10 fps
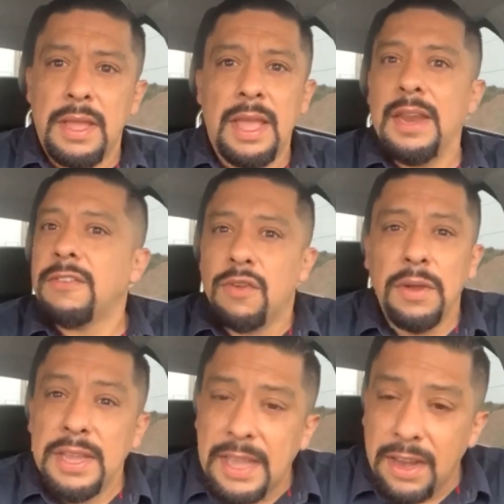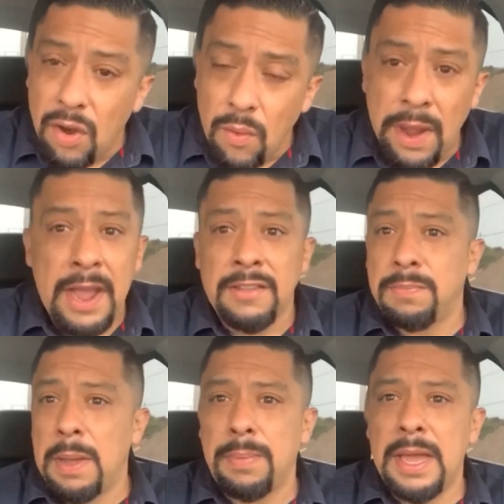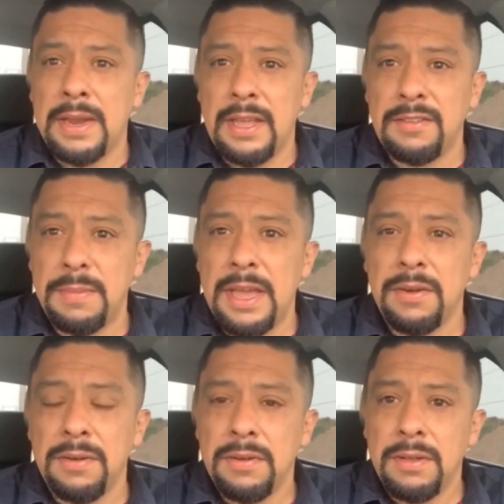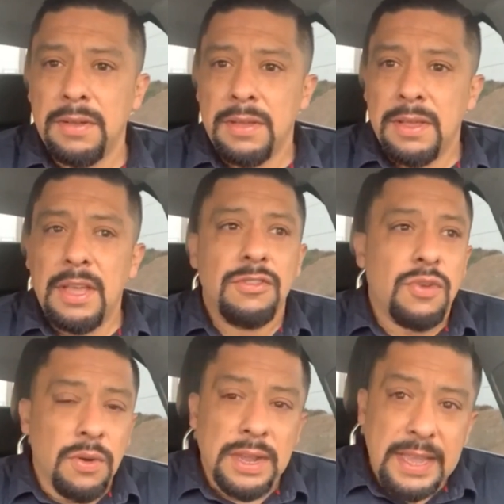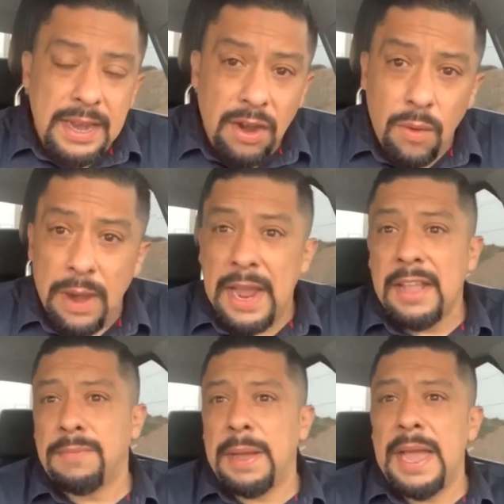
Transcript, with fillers: and it's going to get harassed by Black Lives Matter. It's going to get harassed by